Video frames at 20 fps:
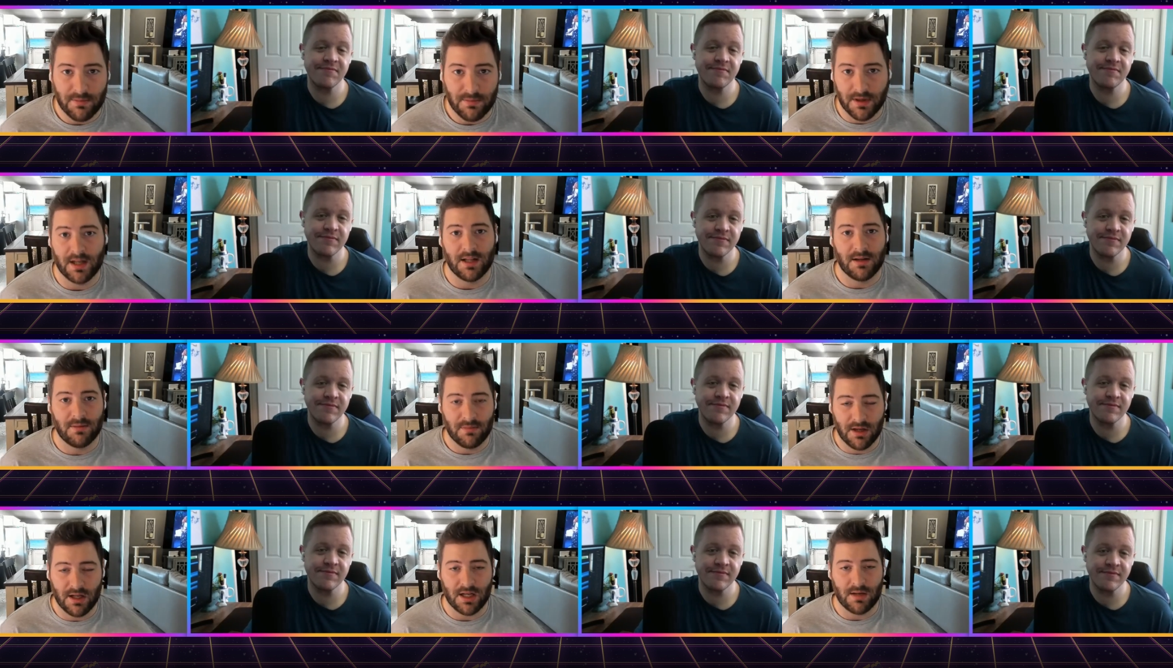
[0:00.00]
Speaker 1: many,
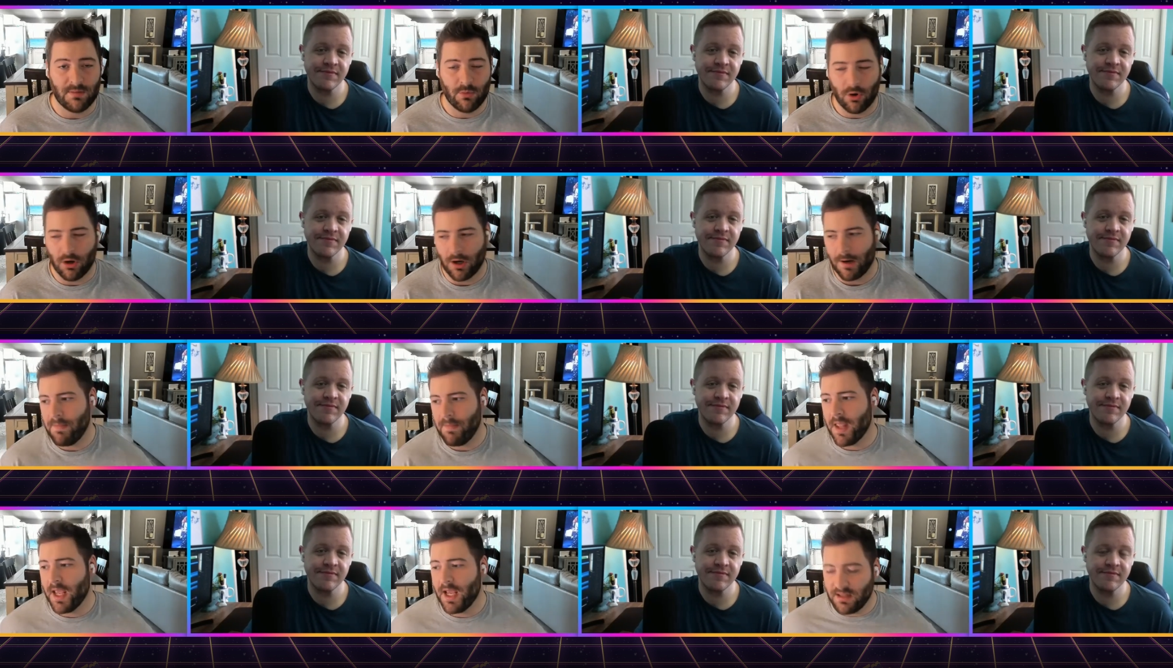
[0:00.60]
many more.
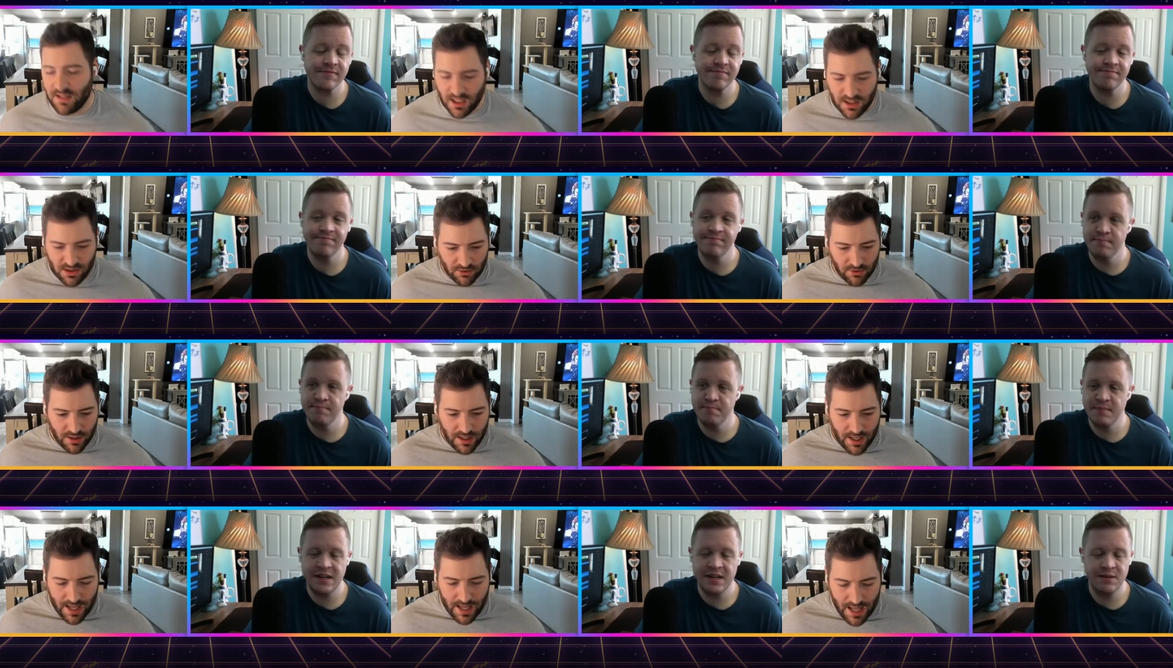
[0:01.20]
Daniel,
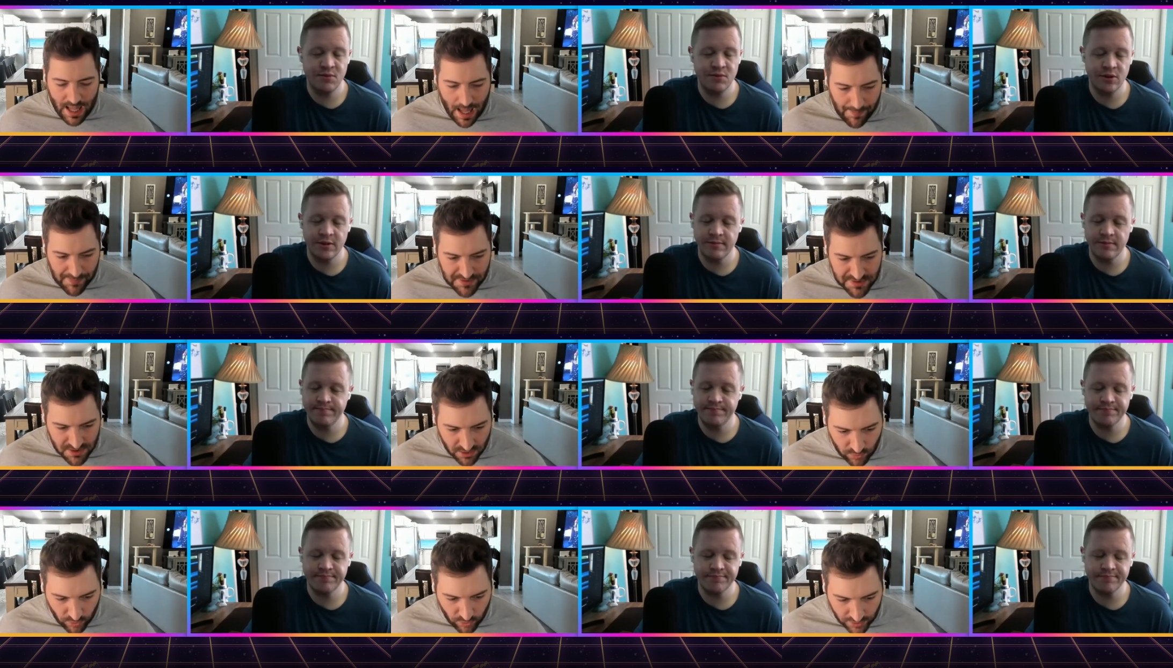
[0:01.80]

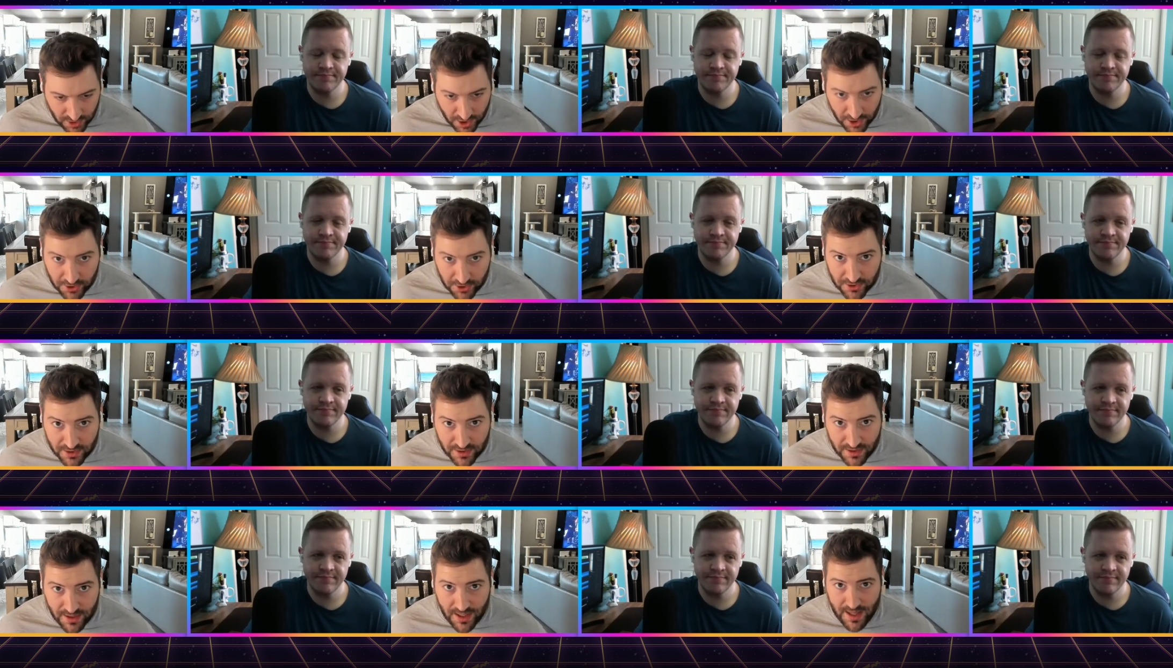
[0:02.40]
episode one
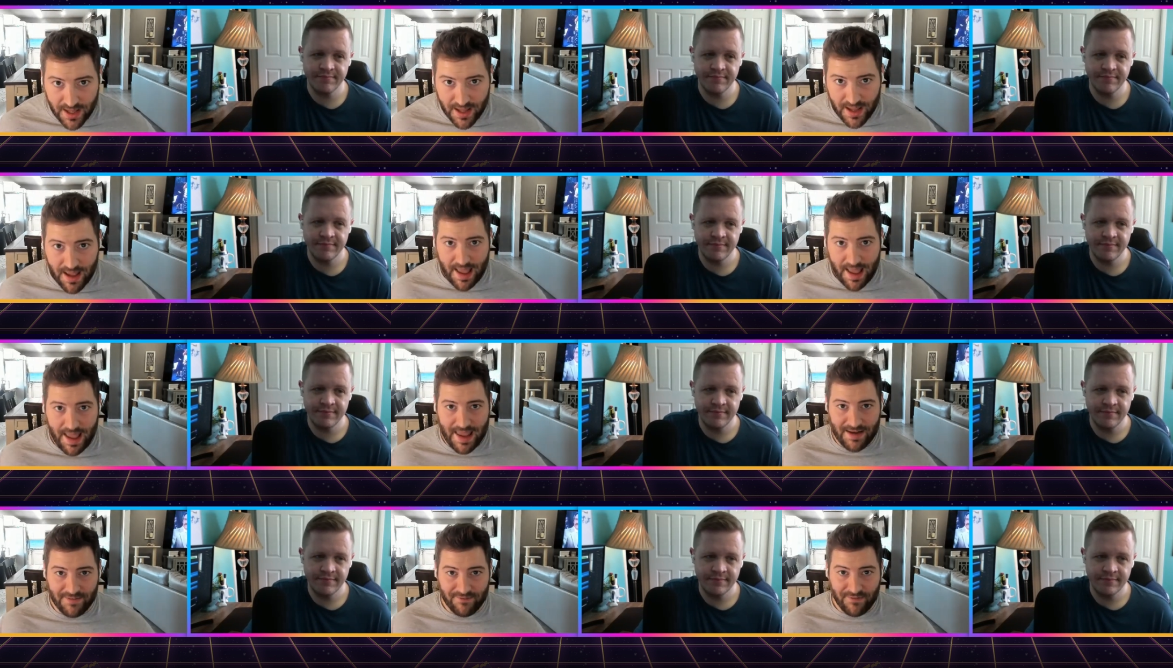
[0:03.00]
hundred
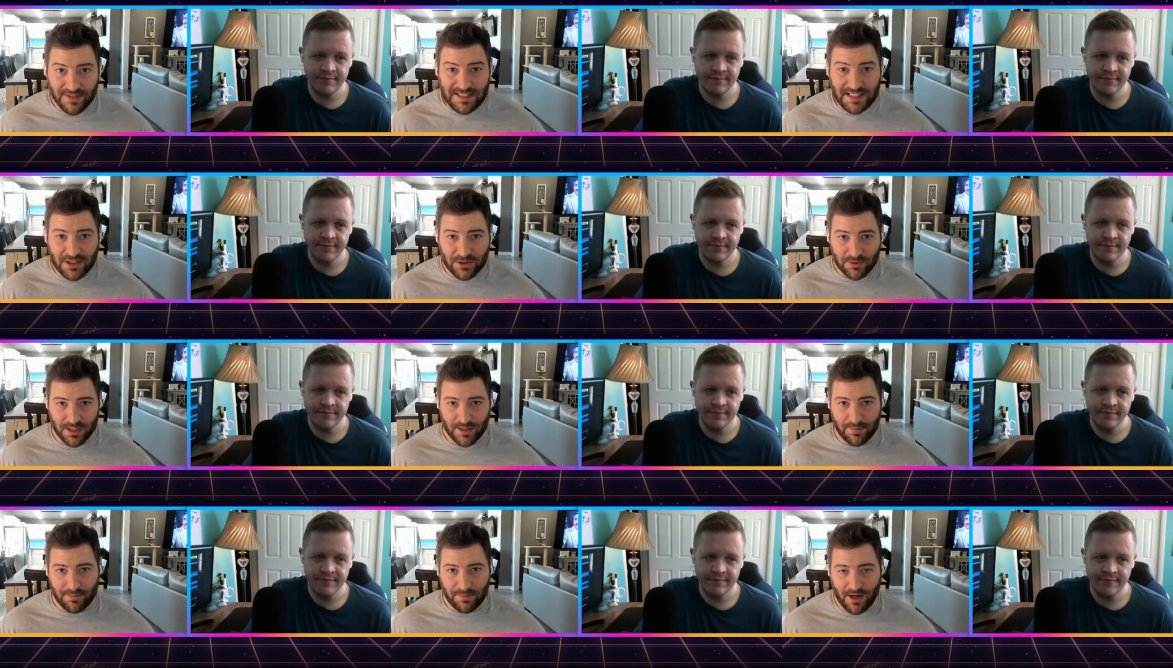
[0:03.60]

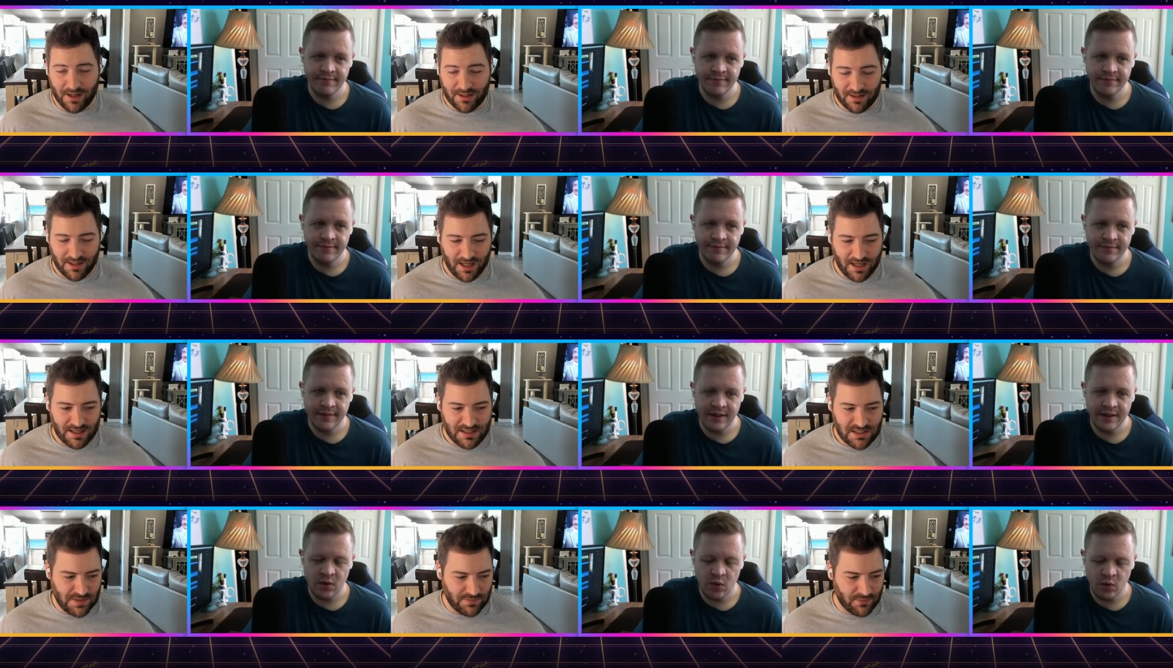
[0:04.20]
fifty-three of
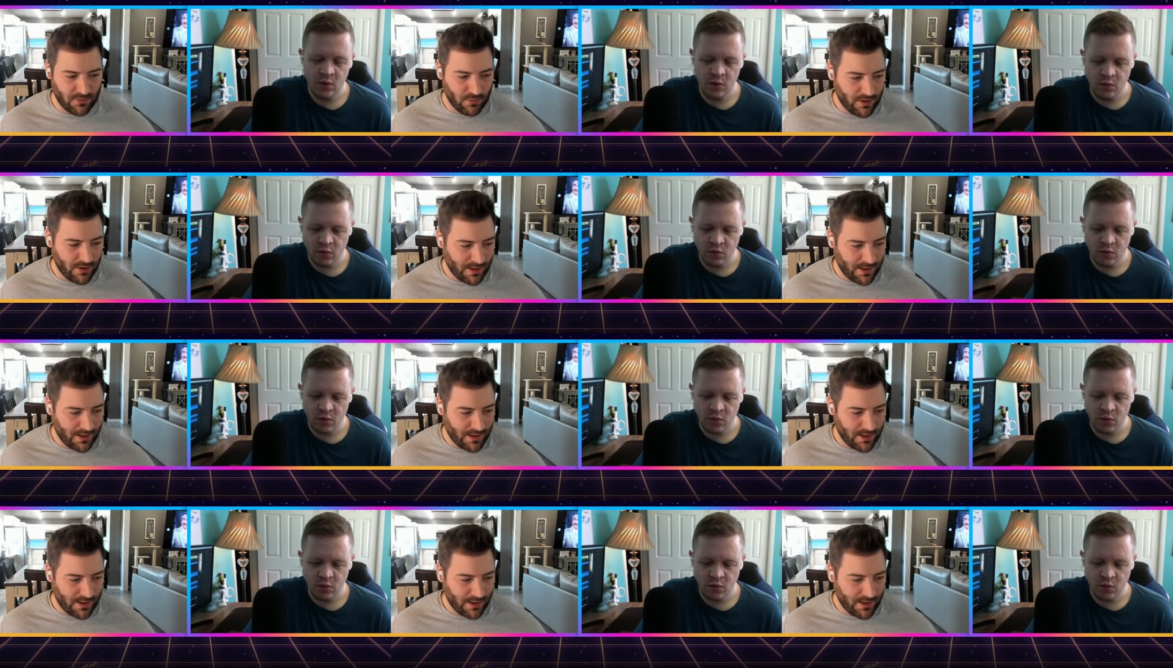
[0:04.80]
Podcast two for one.